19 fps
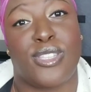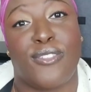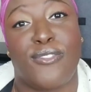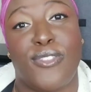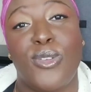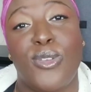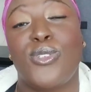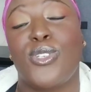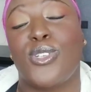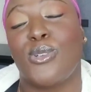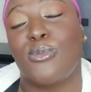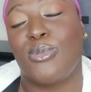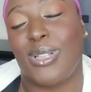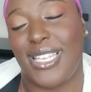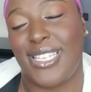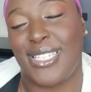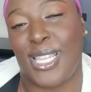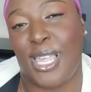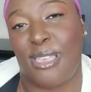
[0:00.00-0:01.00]
in the future,
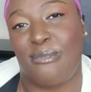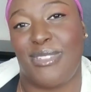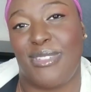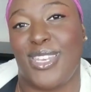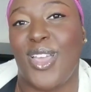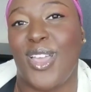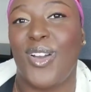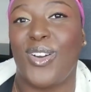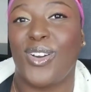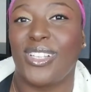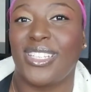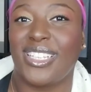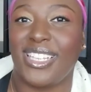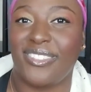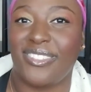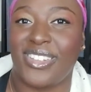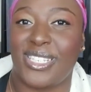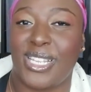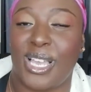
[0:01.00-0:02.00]
please let me know and
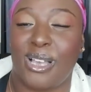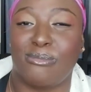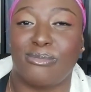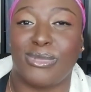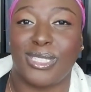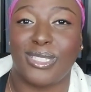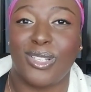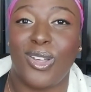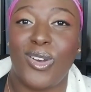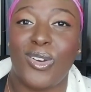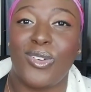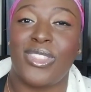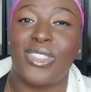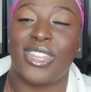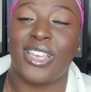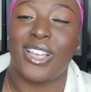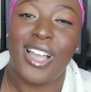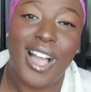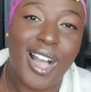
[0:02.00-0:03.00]
leave it down below
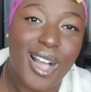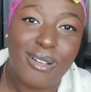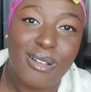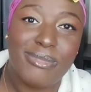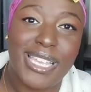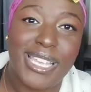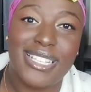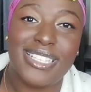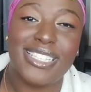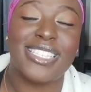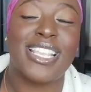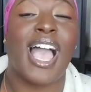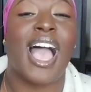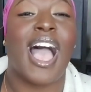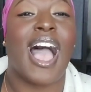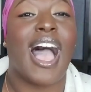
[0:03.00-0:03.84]
in the comments.